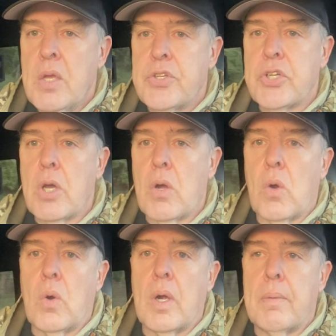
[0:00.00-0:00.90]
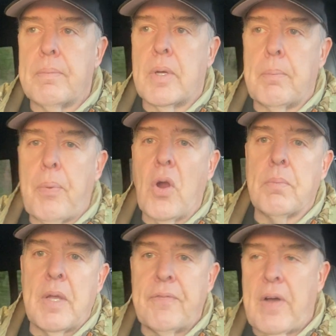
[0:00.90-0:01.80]
So,
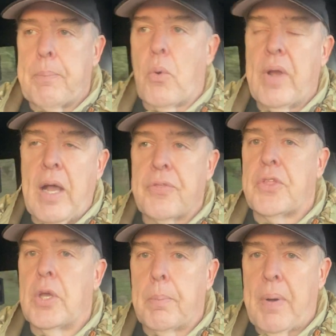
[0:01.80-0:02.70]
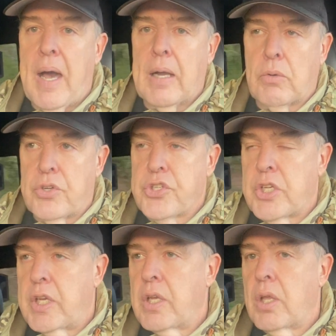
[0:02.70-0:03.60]
Pardon me if I point out the
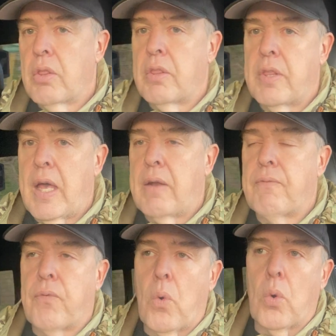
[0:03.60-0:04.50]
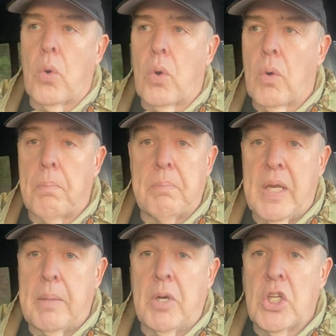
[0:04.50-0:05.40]
hypocrisy that for
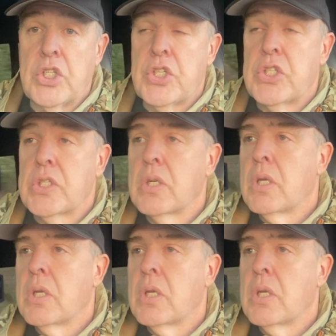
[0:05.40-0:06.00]
many months,